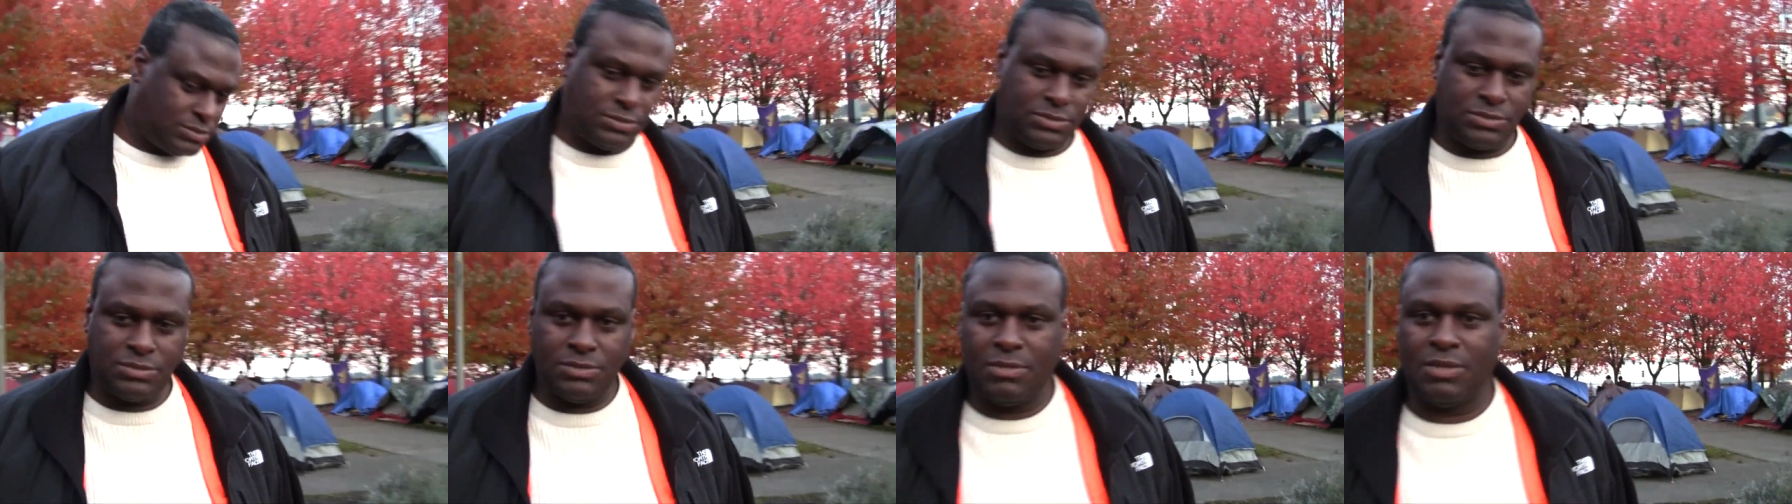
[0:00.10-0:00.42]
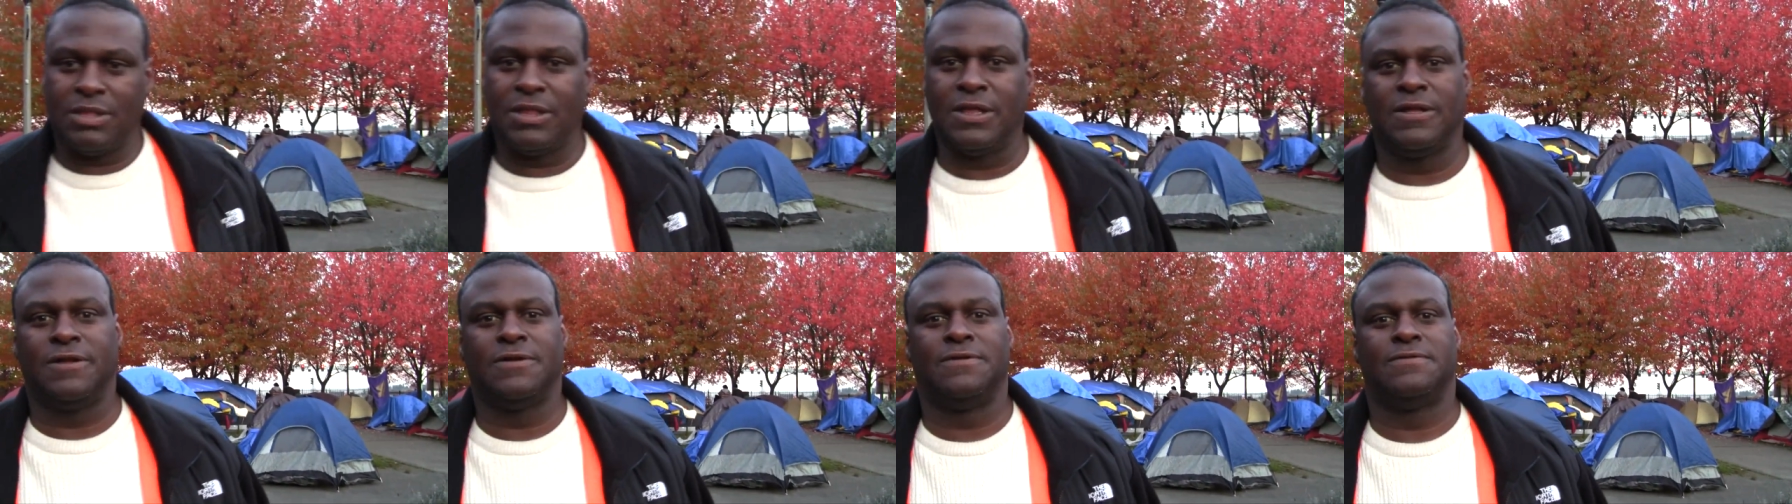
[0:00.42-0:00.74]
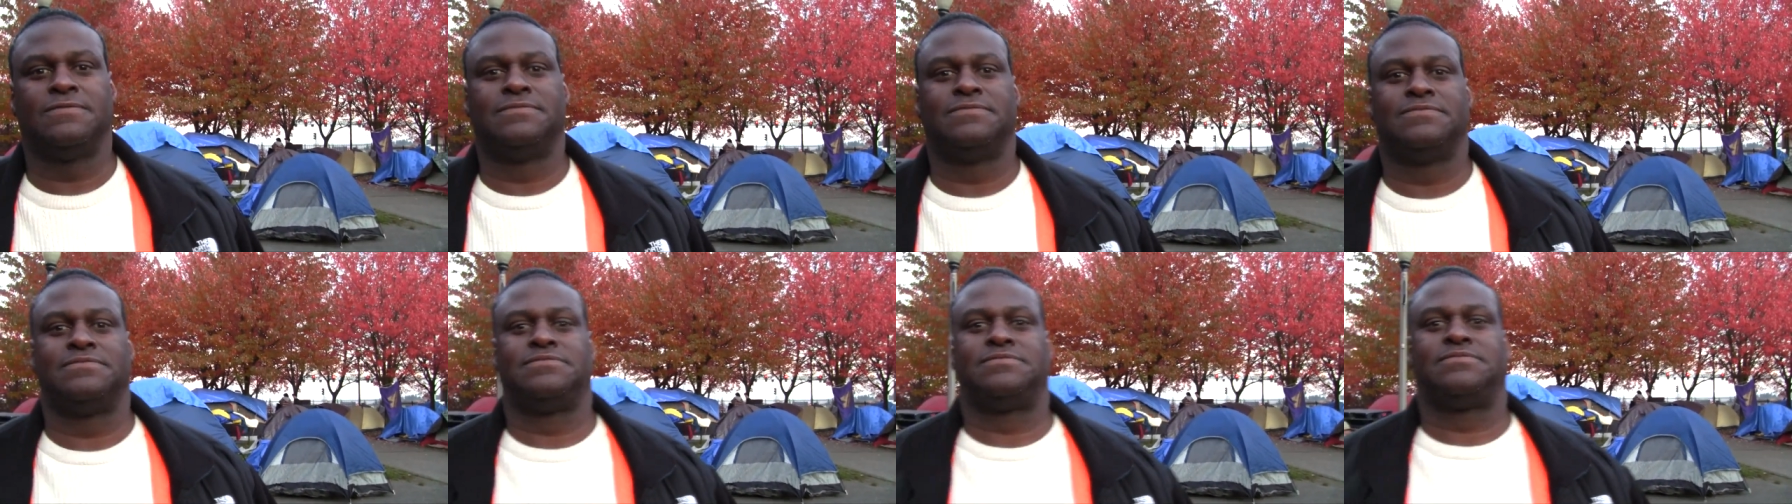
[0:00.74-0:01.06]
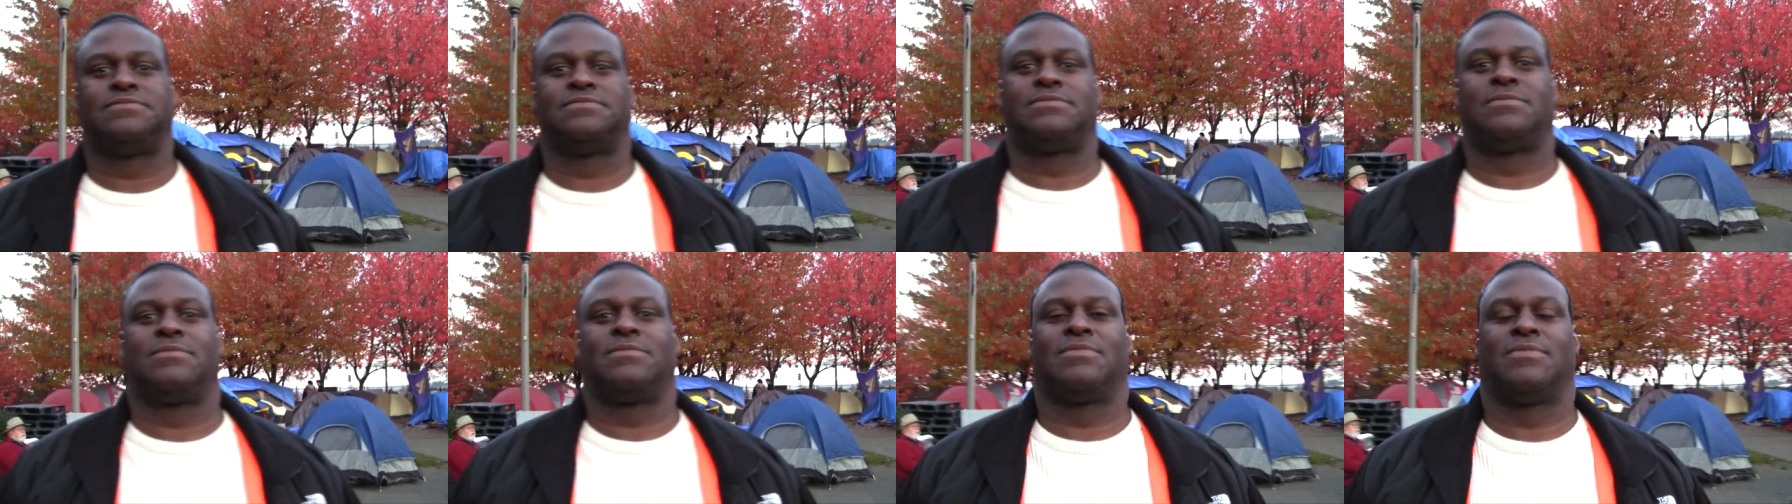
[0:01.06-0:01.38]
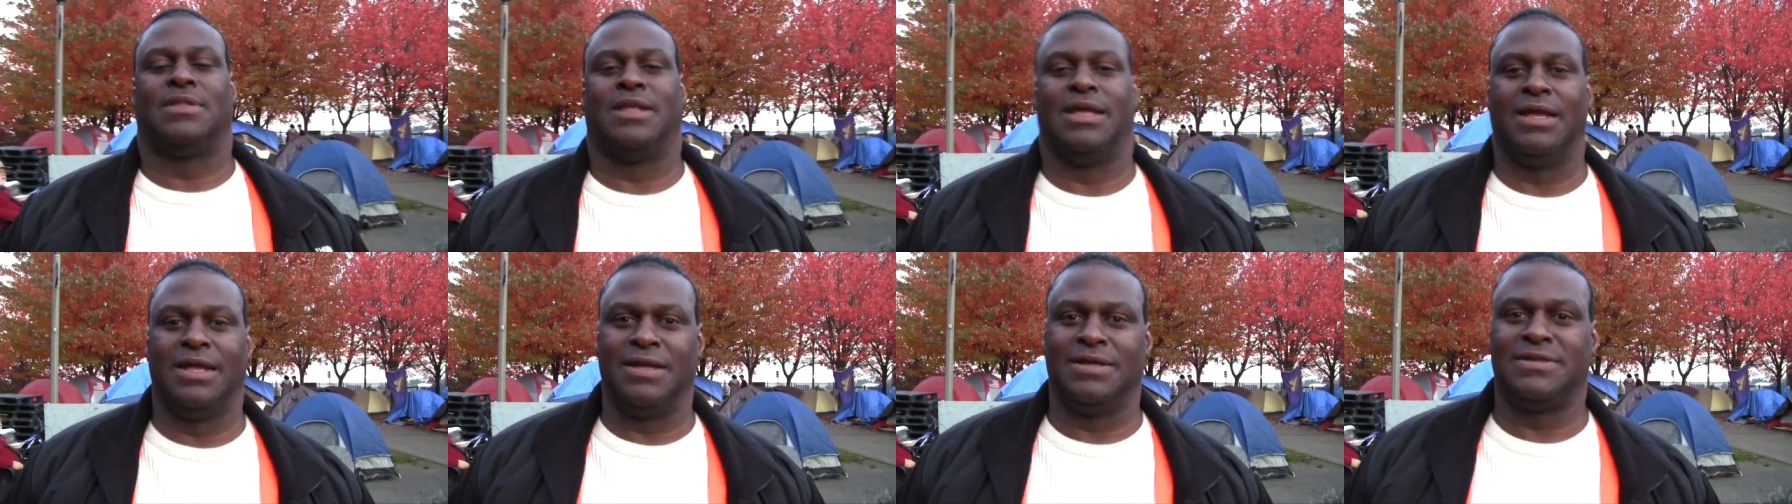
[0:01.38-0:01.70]
Alright,
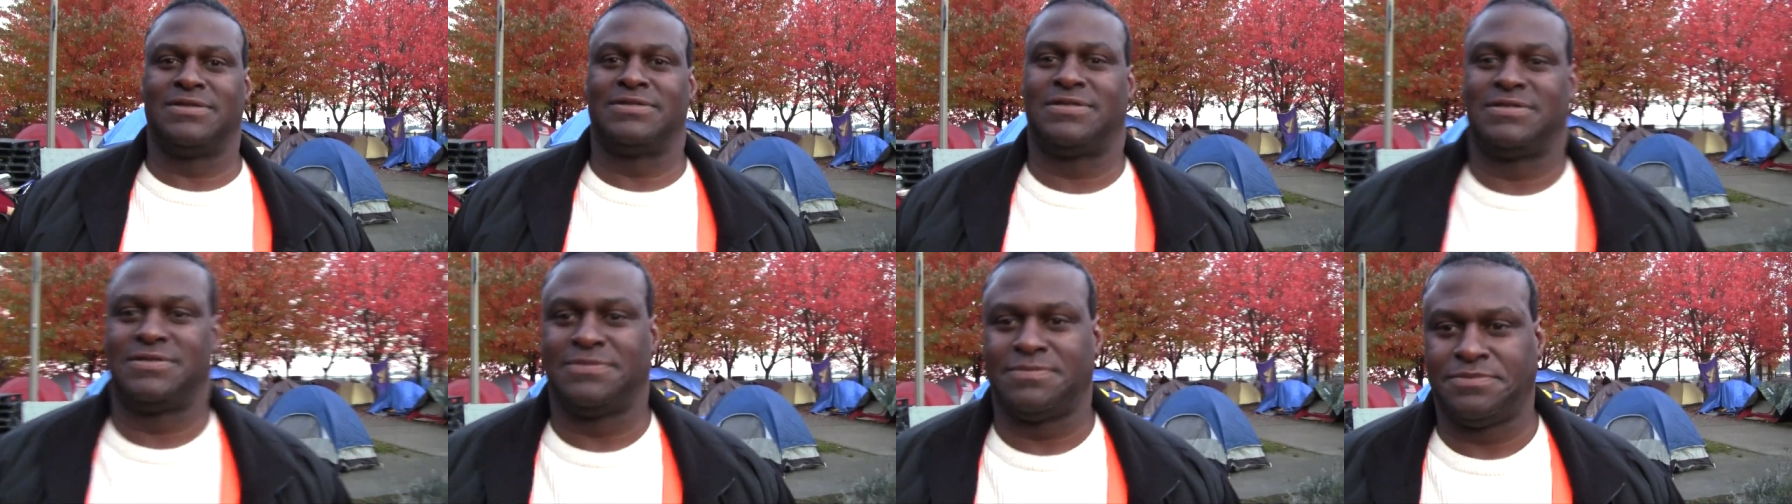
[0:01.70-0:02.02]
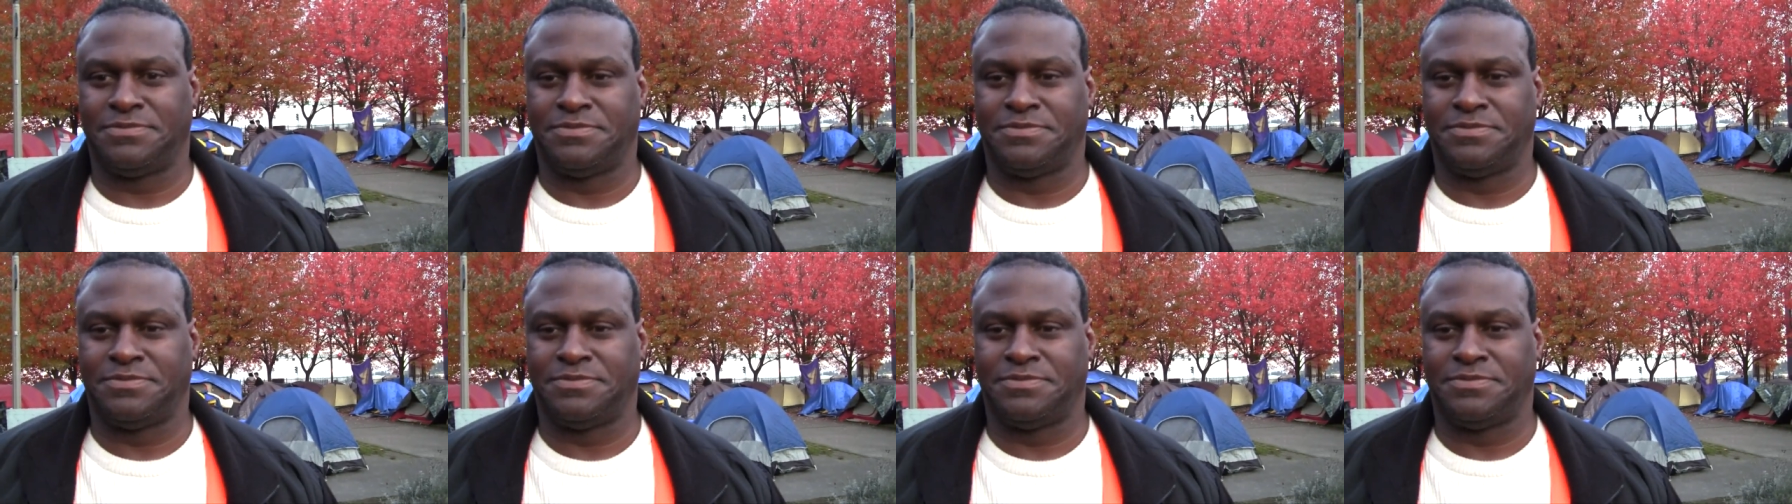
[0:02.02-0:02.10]
so